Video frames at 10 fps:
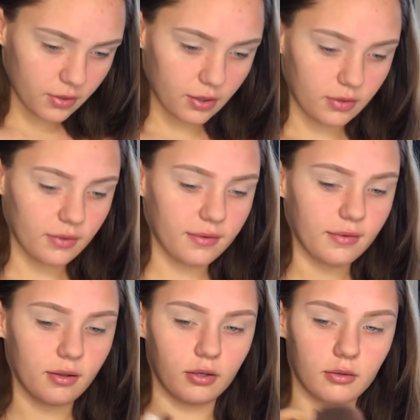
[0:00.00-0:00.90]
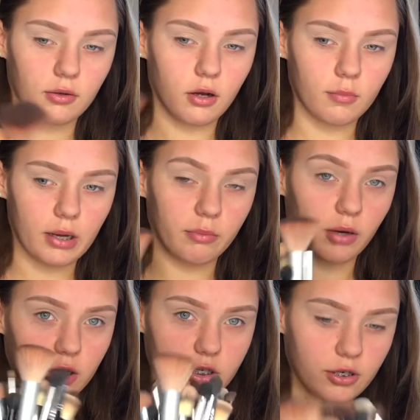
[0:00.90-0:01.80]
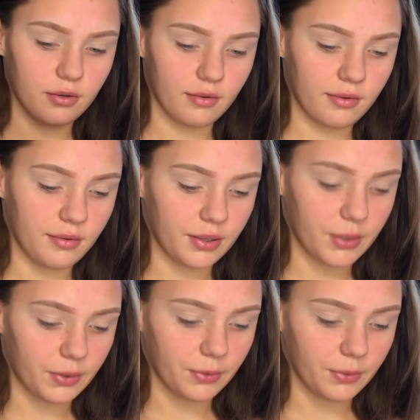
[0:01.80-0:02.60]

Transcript: And this is like all my brushes, so